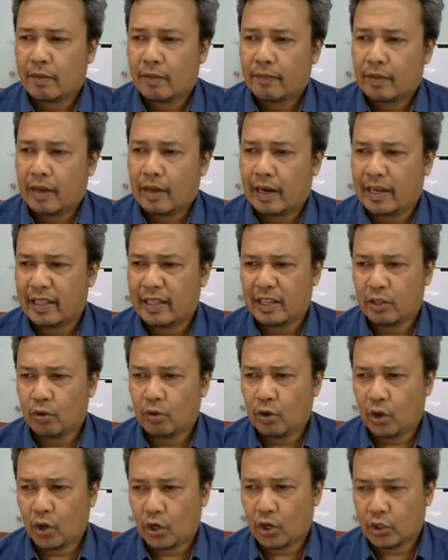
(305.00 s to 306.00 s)
either you
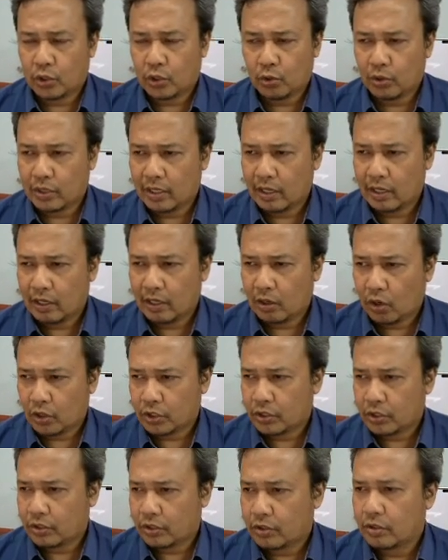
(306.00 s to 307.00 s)
total
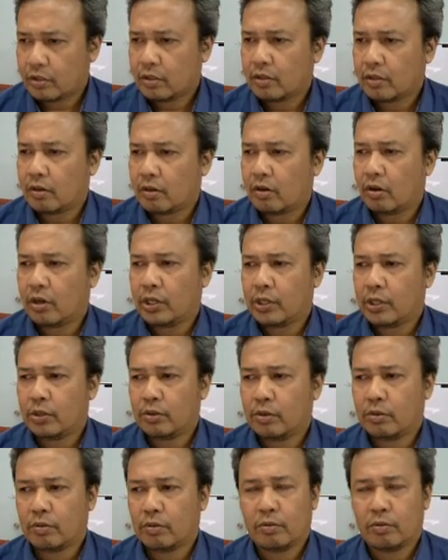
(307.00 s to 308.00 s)
loss or
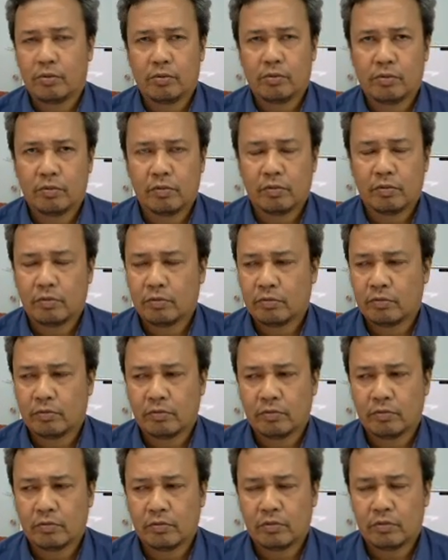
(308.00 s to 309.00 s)
you
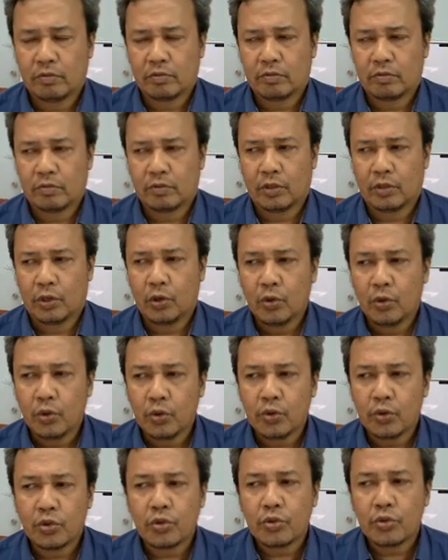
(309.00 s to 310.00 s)

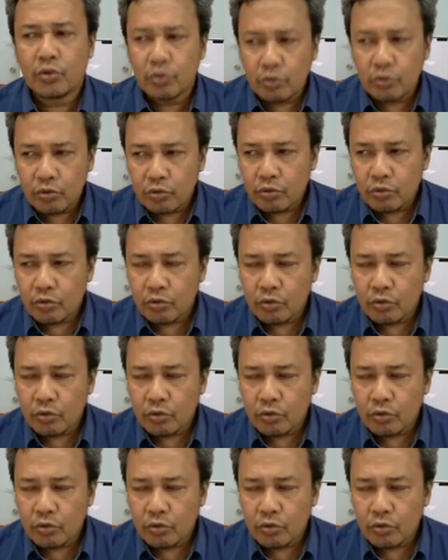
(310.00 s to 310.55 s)
lose